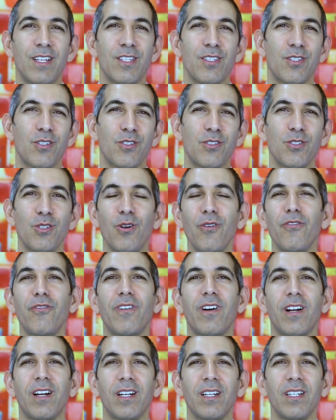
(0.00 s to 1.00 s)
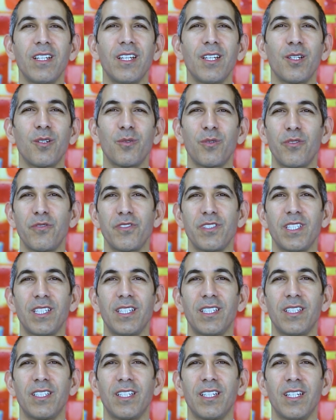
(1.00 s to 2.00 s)
So far, we've
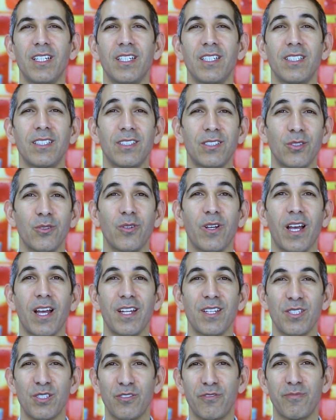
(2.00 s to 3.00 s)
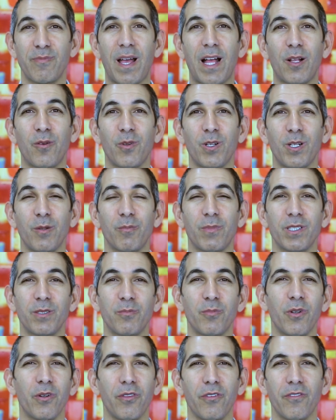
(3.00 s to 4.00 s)
seen two kinds of malware,
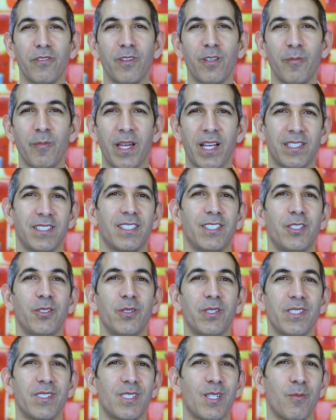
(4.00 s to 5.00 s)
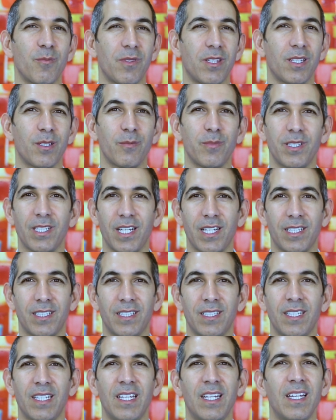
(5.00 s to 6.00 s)
but both of them executed something
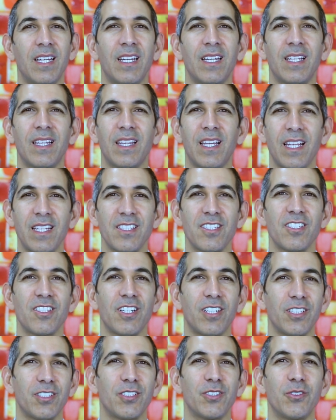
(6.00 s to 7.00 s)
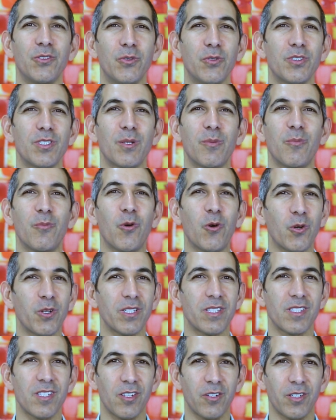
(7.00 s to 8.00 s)
benign. Let's start to do some more
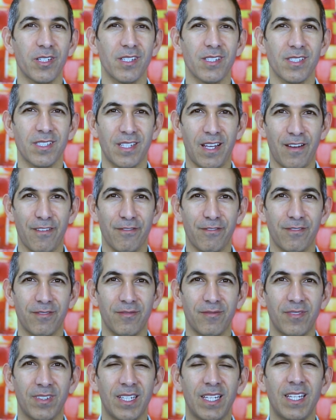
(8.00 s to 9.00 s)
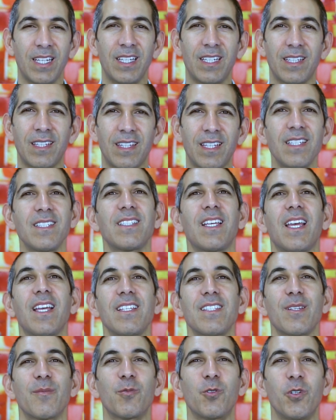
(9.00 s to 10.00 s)
serious stuff. In this
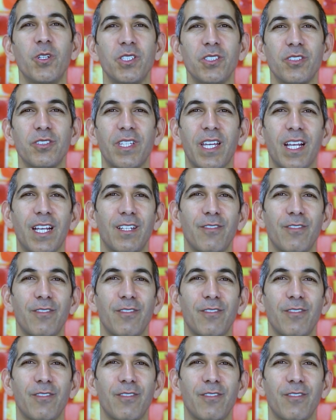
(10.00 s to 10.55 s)
case, I'm going to take